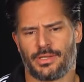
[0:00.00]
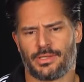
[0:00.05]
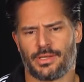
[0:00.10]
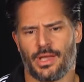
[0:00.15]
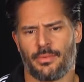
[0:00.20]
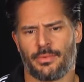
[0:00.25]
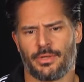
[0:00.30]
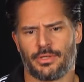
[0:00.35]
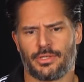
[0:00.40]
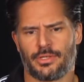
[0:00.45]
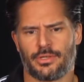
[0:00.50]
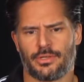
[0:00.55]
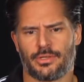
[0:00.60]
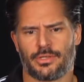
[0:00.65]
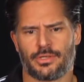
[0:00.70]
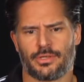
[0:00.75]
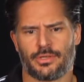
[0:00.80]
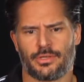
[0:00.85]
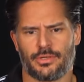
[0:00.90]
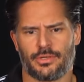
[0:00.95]
by Simon &
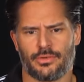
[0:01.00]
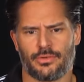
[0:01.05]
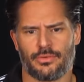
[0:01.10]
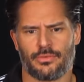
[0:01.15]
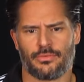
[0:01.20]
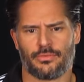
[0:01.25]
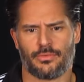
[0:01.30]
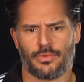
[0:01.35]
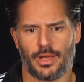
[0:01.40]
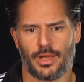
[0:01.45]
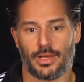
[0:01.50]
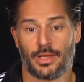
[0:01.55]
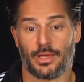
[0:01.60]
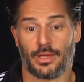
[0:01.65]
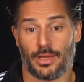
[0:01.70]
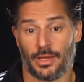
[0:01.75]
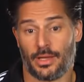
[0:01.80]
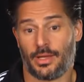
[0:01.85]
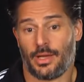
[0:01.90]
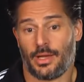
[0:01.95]
Schuster to write
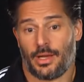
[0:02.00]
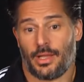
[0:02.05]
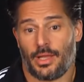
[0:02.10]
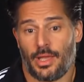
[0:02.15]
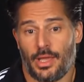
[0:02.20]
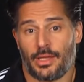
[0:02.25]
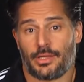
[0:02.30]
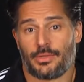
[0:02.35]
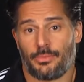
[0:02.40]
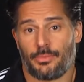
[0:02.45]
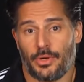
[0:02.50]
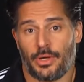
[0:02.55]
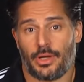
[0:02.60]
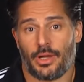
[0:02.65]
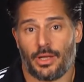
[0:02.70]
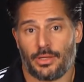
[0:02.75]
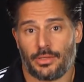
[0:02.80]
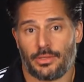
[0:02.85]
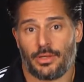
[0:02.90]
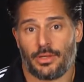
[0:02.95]
a, a cutting-edge
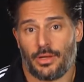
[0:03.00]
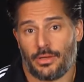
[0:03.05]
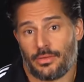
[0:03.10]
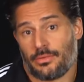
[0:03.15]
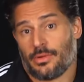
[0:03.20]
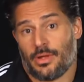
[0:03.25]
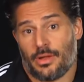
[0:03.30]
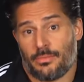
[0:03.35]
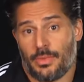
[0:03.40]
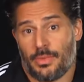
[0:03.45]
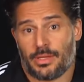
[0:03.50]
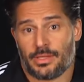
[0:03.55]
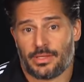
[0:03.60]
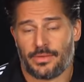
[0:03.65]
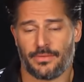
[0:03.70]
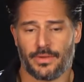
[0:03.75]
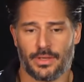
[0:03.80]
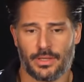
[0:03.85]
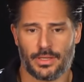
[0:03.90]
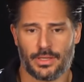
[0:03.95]
book on, on, on,
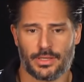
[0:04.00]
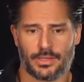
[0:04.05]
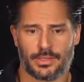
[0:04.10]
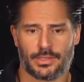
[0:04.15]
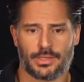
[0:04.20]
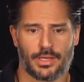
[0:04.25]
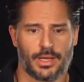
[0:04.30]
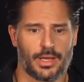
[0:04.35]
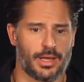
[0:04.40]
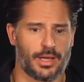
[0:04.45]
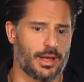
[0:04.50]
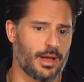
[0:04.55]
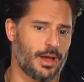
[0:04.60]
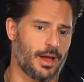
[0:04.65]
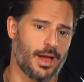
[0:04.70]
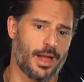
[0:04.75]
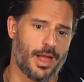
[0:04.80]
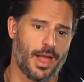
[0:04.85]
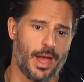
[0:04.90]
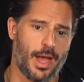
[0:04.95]
men's fitness,
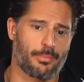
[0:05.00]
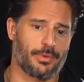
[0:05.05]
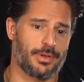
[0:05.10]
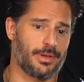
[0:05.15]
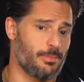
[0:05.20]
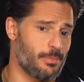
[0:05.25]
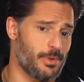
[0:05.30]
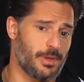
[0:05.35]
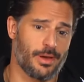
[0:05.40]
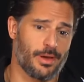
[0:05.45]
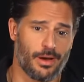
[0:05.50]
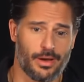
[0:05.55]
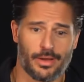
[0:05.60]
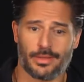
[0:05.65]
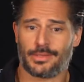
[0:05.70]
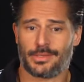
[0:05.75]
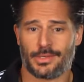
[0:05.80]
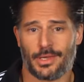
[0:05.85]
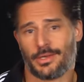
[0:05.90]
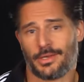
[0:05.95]
uh, I happened to be
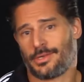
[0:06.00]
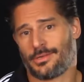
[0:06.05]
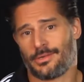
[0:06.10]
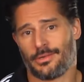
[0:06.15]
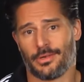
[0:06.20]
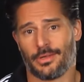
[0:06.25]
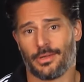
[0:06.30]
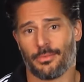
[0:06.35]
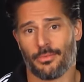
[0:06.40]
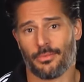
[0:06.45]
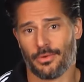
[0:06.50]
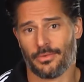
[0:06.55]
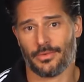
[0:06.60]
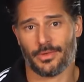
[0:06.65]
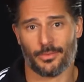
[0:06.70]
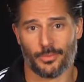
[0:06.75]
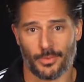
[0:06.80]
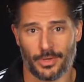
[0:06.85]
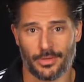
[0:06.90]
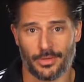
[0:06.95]
on set shooting a
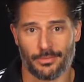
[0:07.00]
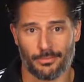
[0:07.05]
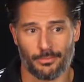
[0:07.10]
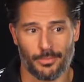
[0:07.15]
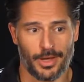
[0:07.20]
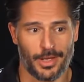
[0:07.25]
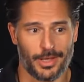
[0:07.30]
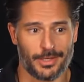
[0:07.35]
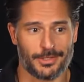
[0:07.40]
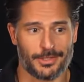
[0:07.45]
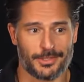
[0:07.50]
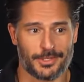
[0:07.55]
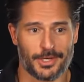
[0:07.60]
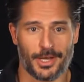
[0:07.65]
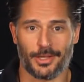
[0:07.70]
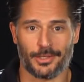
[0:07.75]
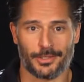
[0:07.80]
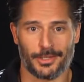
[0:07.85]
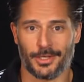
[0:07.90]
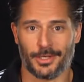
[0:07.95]
movie with my
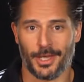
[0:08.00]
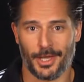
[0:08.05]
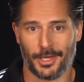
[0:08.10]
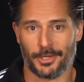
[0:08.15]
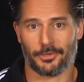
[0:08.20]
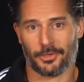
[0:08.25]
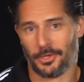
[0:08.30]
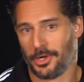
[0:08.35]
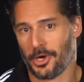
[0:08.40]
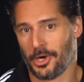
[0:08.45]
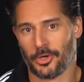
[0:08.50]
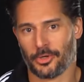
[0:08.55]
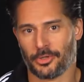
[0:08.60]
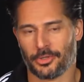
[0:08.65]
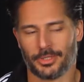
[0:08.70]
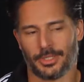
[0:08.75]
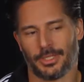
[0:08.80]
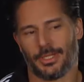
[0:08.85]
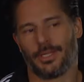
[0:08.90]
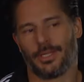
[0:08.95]
childhood idol,
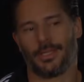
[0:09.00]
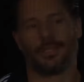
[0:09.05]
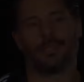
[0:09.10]
Arnold.